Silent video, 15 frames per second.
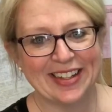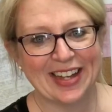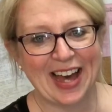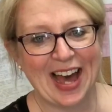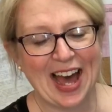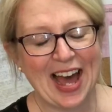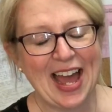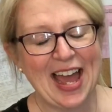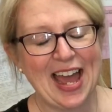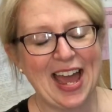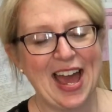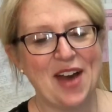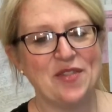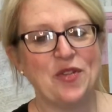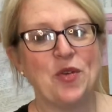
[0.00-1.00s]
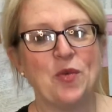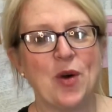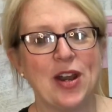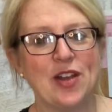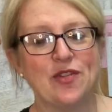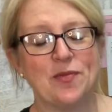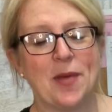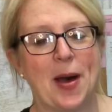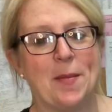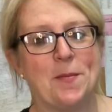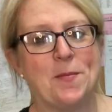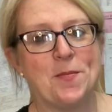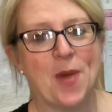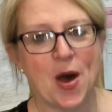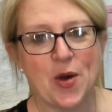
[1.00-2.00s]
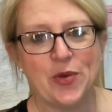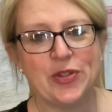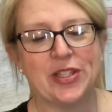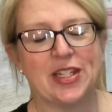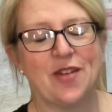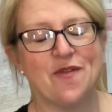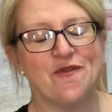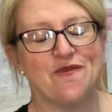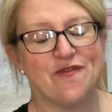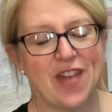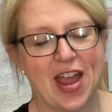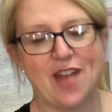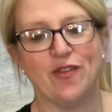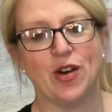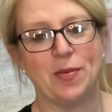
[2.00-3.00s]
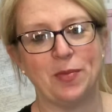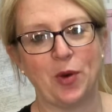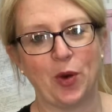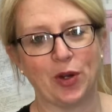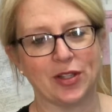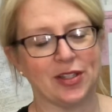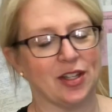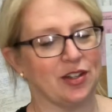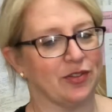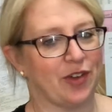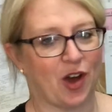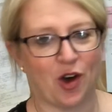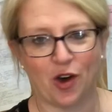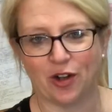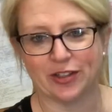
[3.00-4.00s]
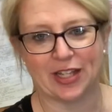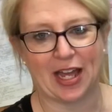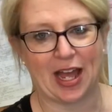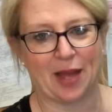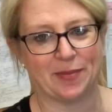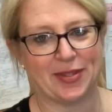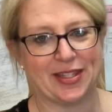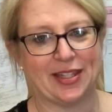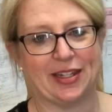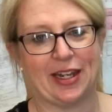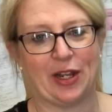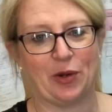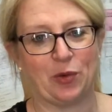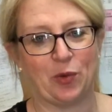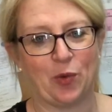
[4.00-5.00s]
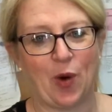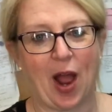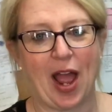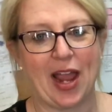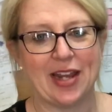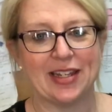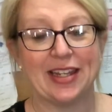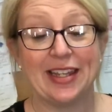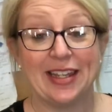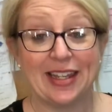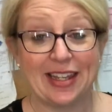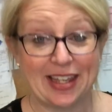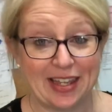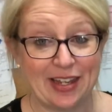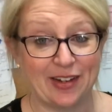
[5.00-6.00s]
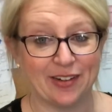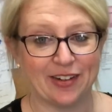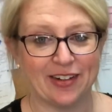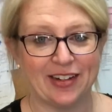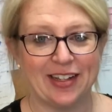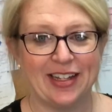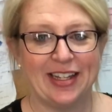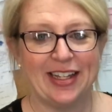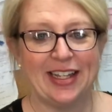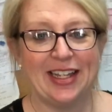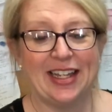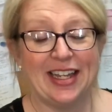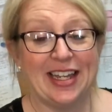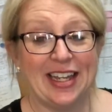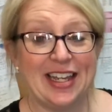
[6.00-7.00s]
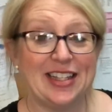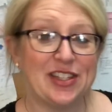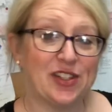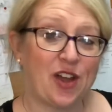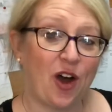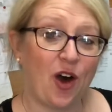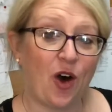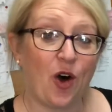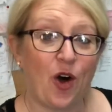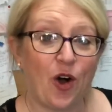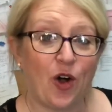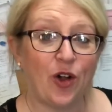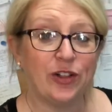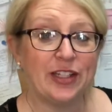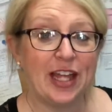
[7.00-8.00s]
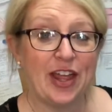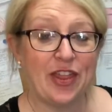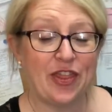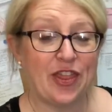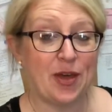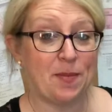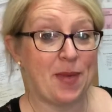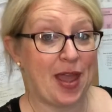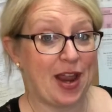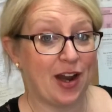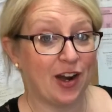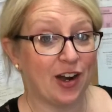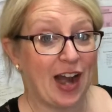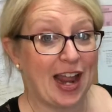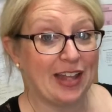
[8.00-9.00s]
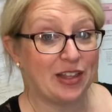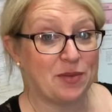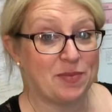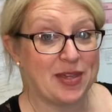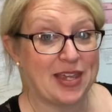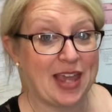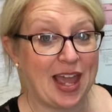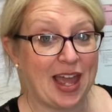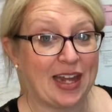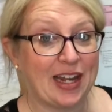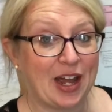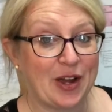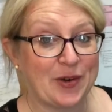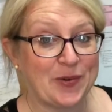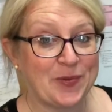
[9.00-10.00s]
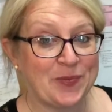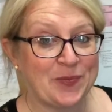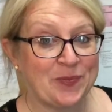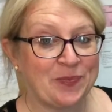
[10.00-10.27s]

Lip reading: I have one of my most favorite books of all time sitting right here. It's called The Bear and the Piano.